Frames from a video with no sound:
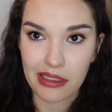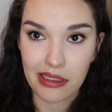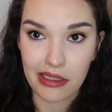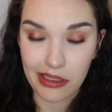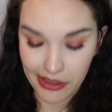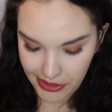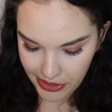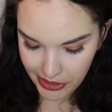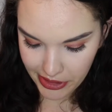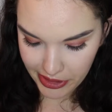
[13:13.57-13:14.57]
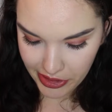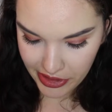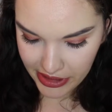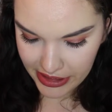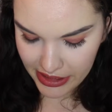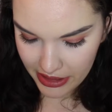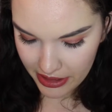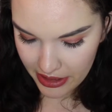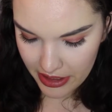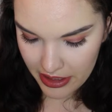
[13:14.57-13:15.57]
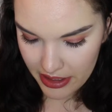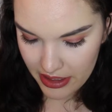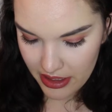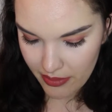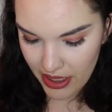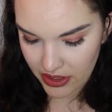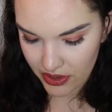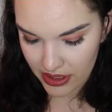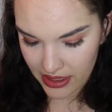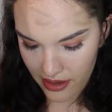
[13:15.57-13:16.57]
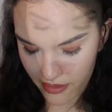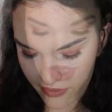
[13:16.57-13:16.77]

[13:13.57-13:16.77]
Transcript: out of here so you can see the pencil itself.